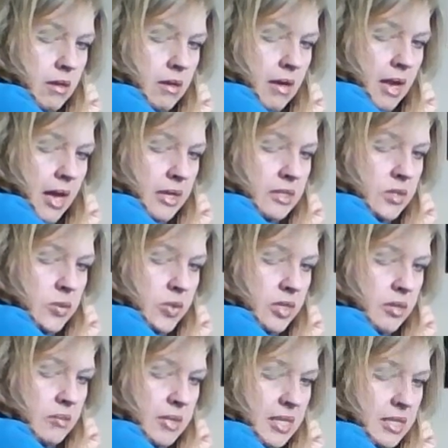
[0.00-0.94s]
Next, we're
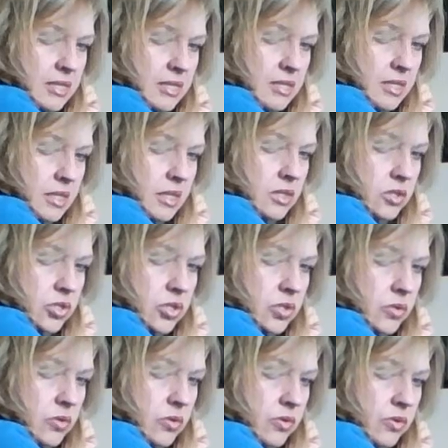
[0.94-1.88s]
going to be listening
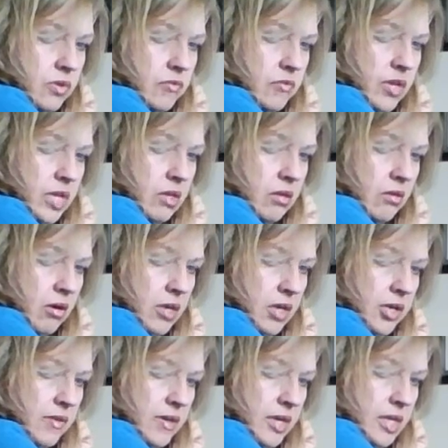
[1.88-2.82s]
to the renal
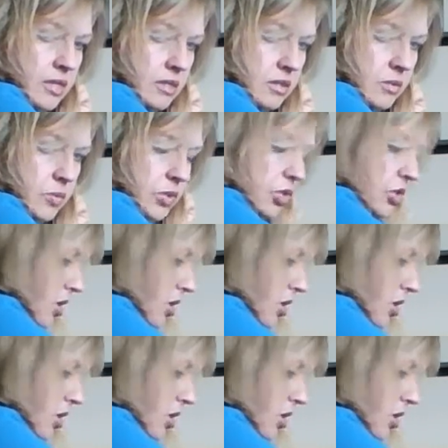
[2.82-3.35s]
arteries, which